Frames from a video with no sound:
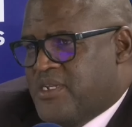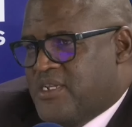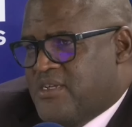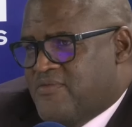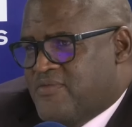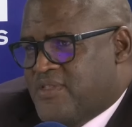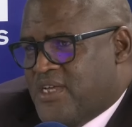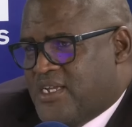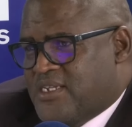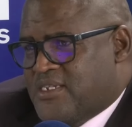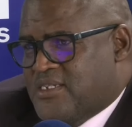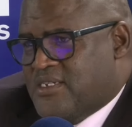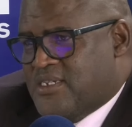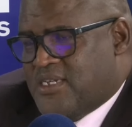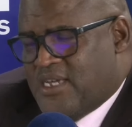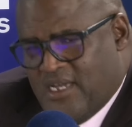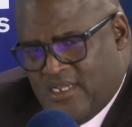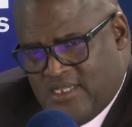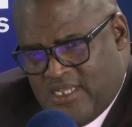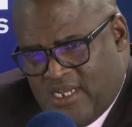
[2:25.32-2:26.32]
believe that
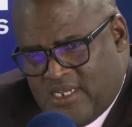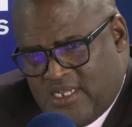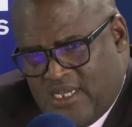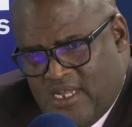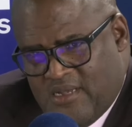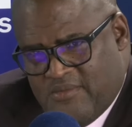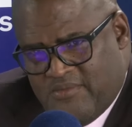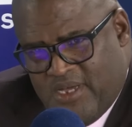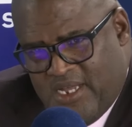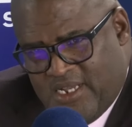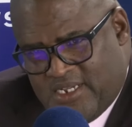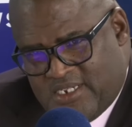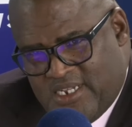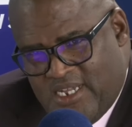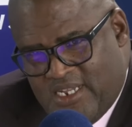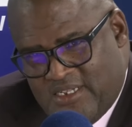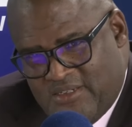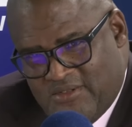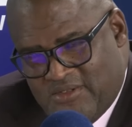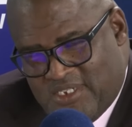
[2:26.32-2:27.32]
that can be a
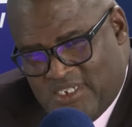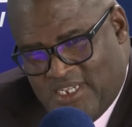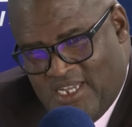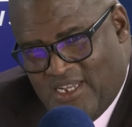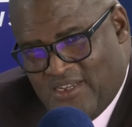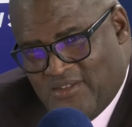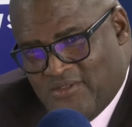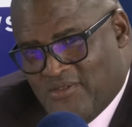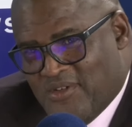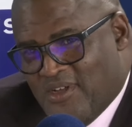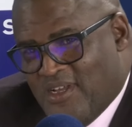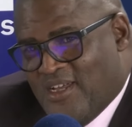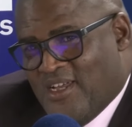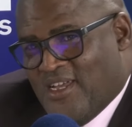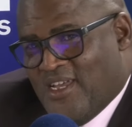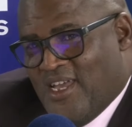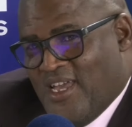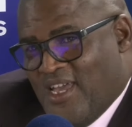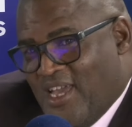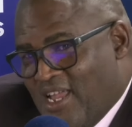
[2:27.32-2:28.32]
threat to GNU.
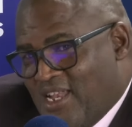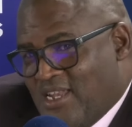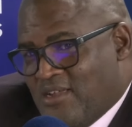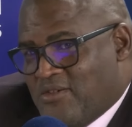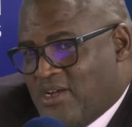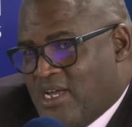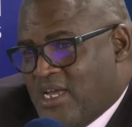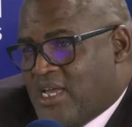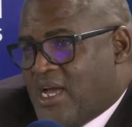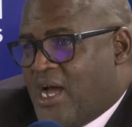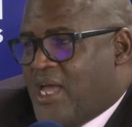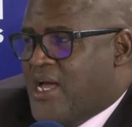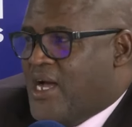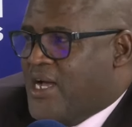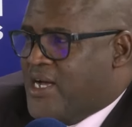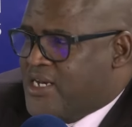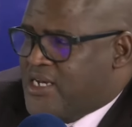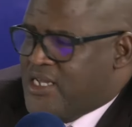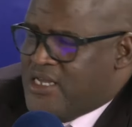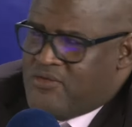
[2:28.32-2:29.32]
Anyway, I
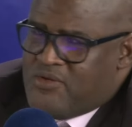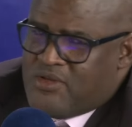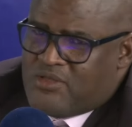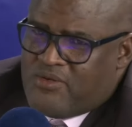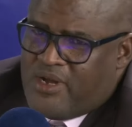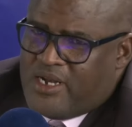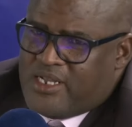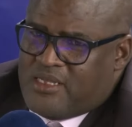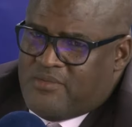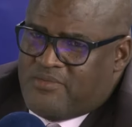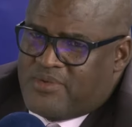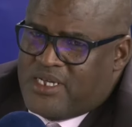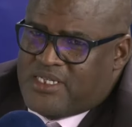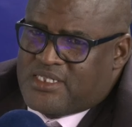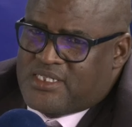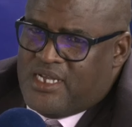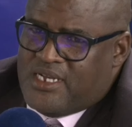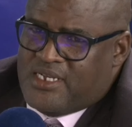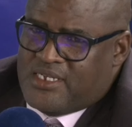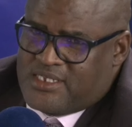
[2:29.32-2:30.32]
agree with what the
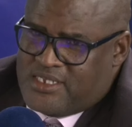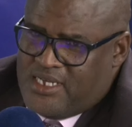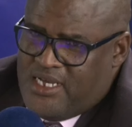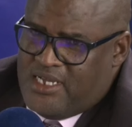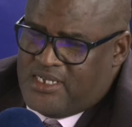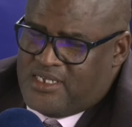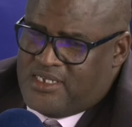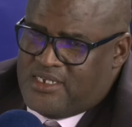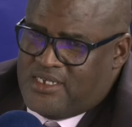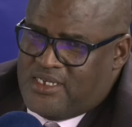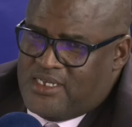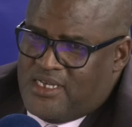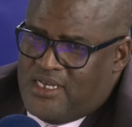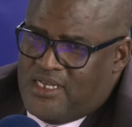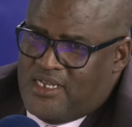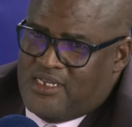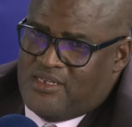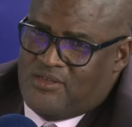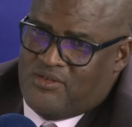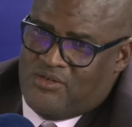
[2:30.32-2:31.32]
president said
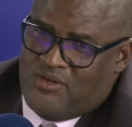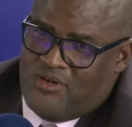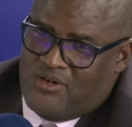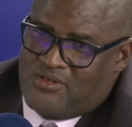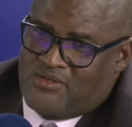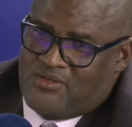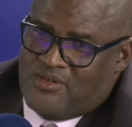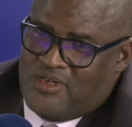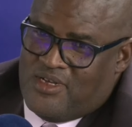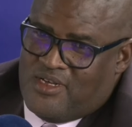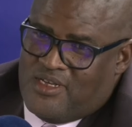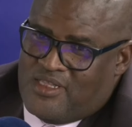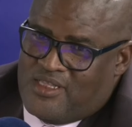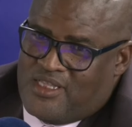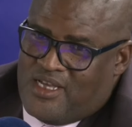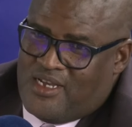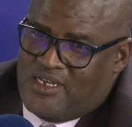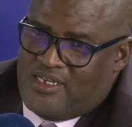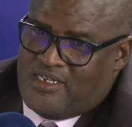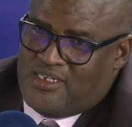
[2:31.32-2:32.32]
in New York,
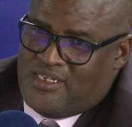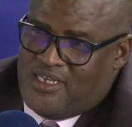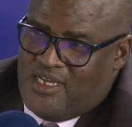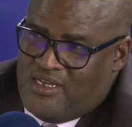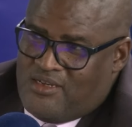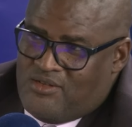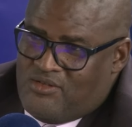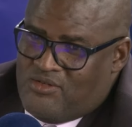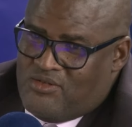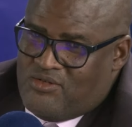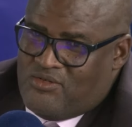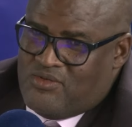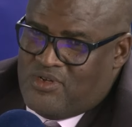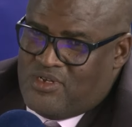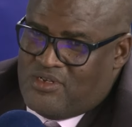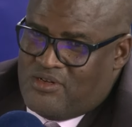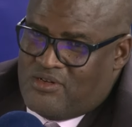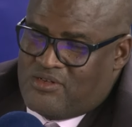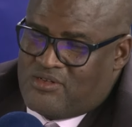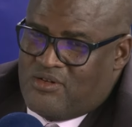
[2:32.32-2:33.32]
that GNU
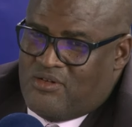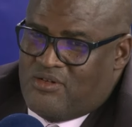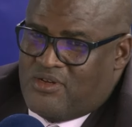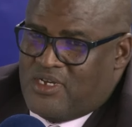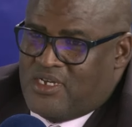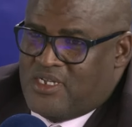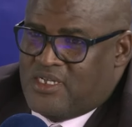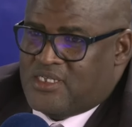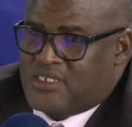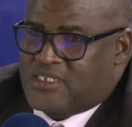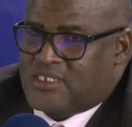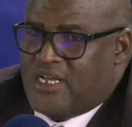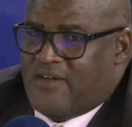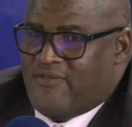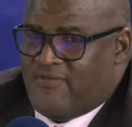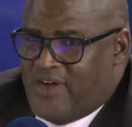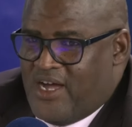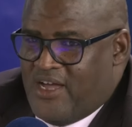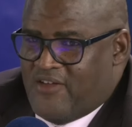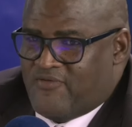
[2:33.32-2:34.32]
will not only
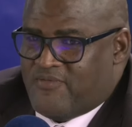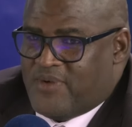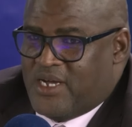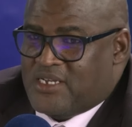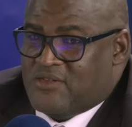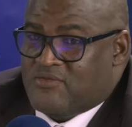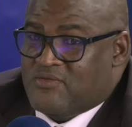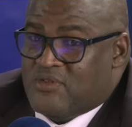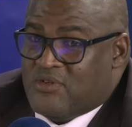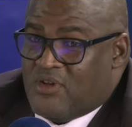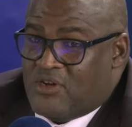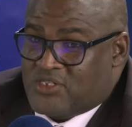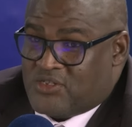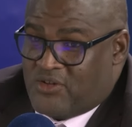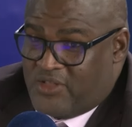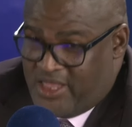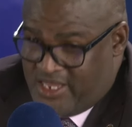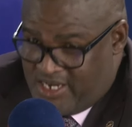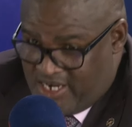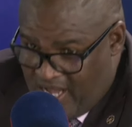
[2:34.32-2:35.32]
survive, but it will
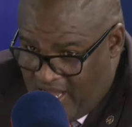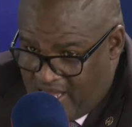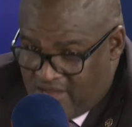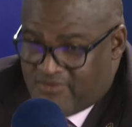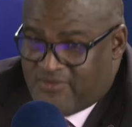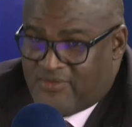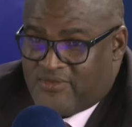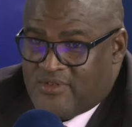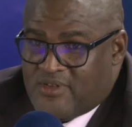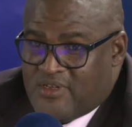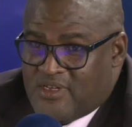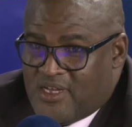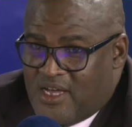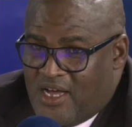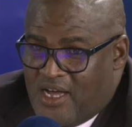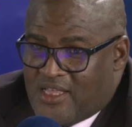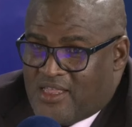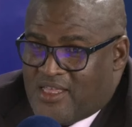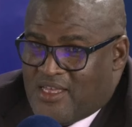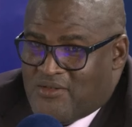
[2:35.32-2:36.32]
also thrive.
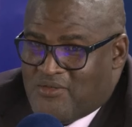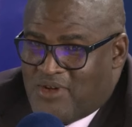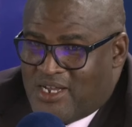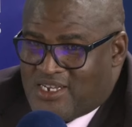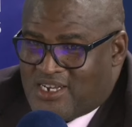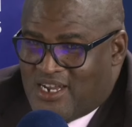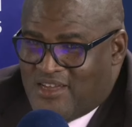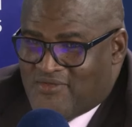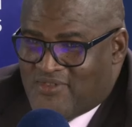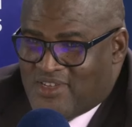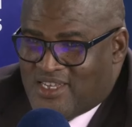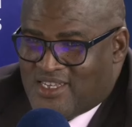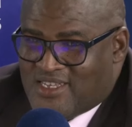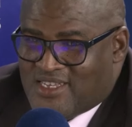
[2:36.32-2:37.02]
I think we're thriving.